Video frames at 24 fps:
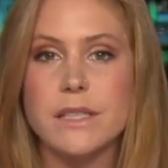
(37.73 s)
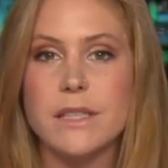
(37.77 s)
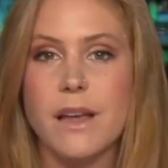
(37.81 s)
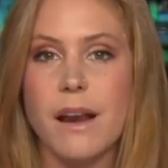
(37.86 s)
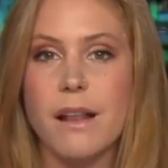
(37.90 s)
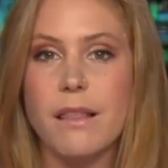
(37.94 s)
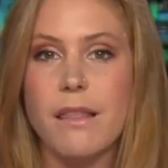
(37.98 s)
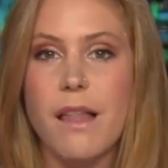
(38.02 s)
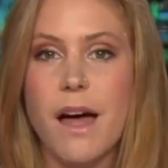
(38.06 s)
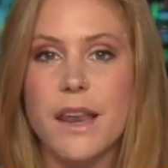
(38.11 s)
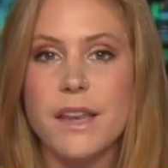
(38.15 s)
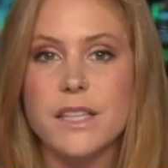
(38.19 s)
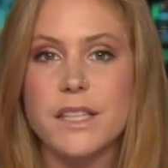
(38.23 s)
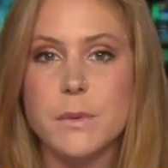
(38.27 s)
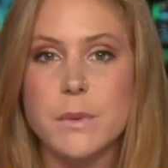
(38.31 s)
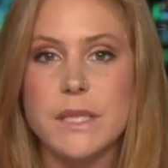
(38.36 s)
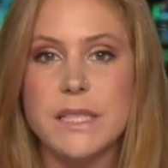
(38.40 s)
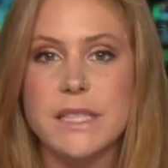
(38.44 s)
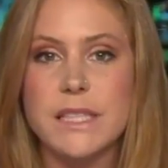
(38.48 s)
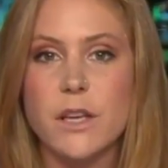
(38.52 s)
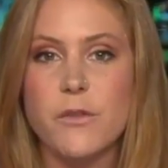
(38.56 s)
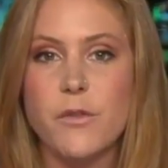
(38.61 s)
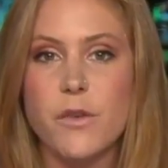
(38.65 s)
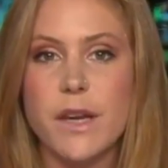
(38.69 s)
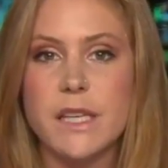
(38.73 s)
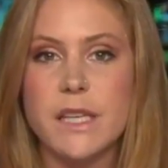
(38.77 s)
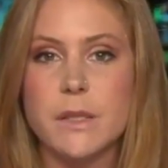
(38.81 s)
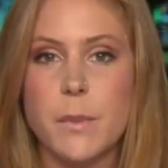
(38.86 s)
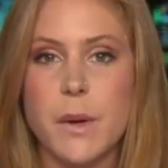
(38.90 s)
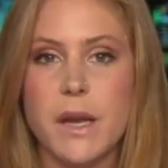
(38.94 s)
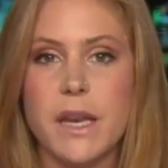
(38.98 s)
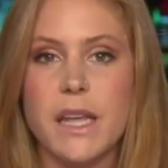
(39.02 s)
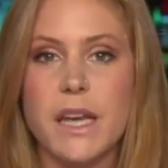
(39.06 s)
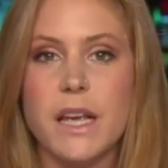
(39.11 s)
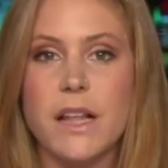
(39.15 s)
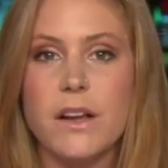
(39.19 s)
Not a lot of specifics,
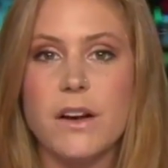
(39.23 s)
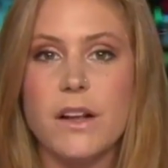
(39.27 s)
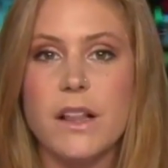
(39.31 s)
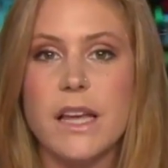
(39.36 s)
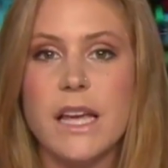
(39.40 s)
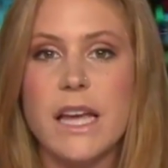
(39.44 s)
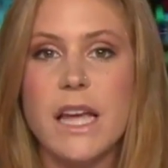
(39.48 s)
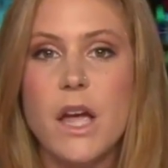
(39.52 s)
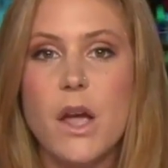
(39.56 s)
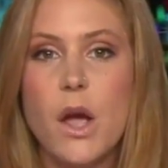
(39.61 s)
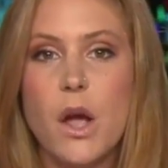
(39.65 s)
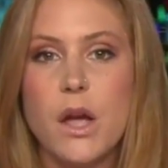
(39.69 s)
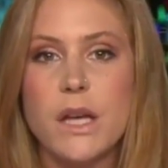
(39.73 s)
but he clearly